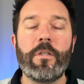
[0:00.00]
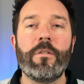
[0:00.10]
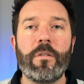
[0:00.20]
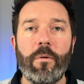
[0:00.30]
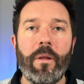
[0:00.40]
And
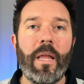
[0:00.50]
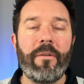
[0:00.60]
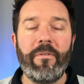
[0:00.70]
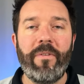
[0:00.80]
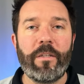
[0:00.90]
so a lot
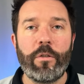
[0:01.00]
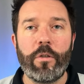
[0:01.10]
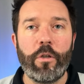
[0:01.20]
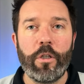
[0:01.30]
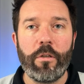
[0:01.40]
of investors
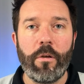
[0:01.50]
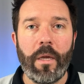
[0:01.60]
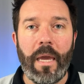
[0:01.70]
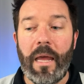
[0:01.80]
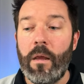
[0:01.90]
are just
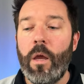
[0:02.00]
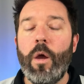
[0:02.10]
looking at